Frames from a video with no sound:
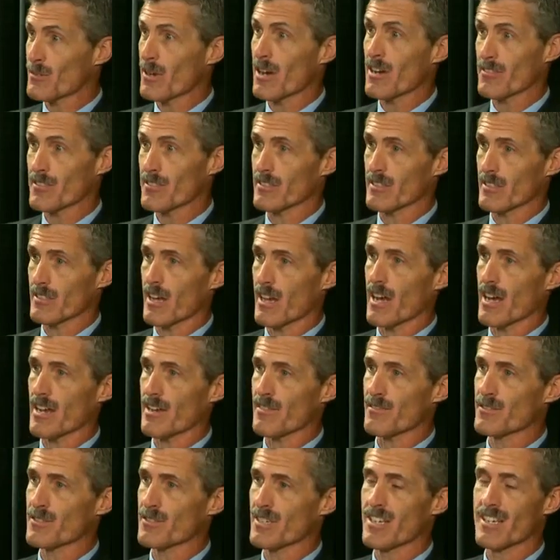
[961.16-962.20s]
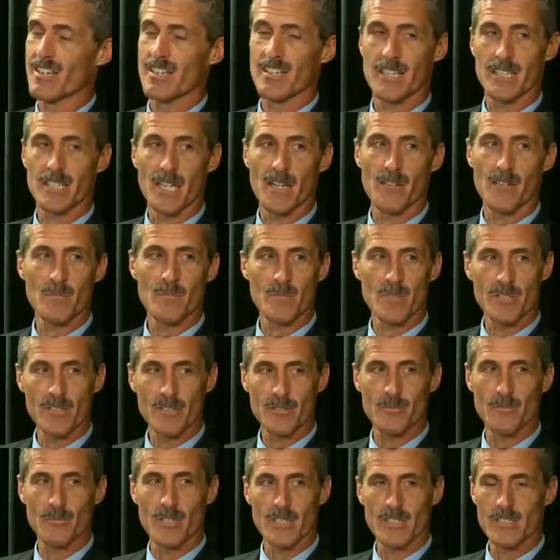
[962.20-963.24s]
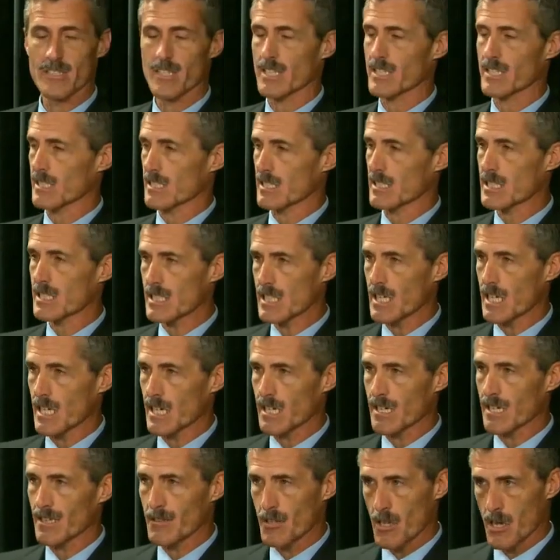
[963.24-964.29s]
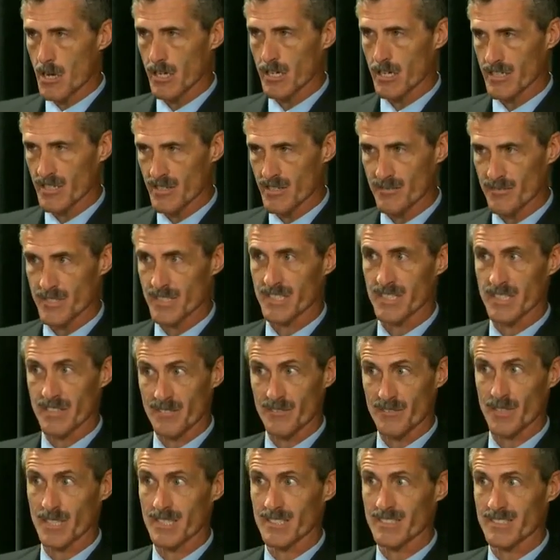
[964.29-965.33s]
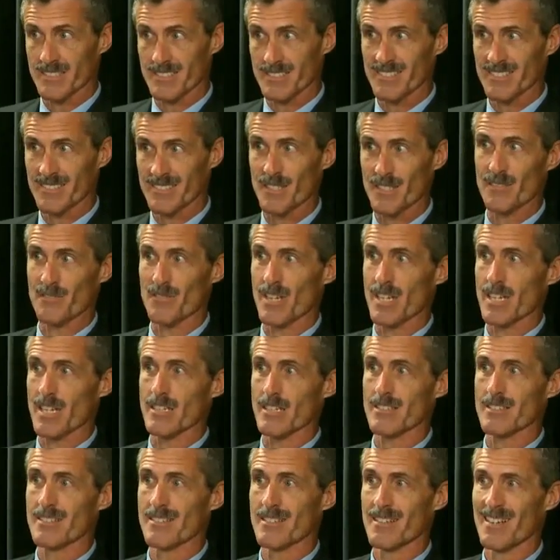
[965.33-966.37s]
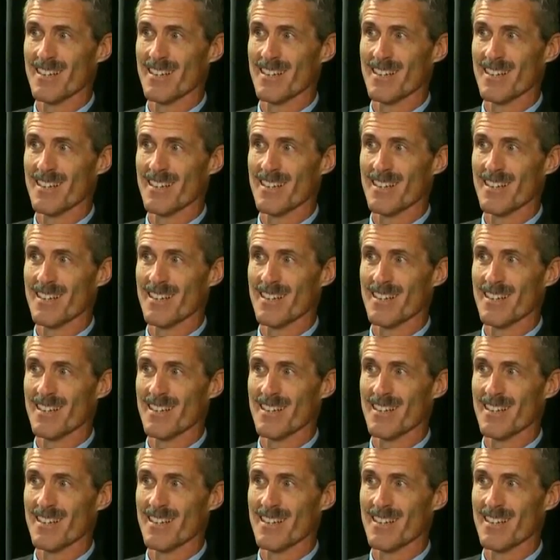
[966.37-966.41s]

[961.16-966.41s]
throughout their lives, the government just wants that to stick long enough to convict the defendant.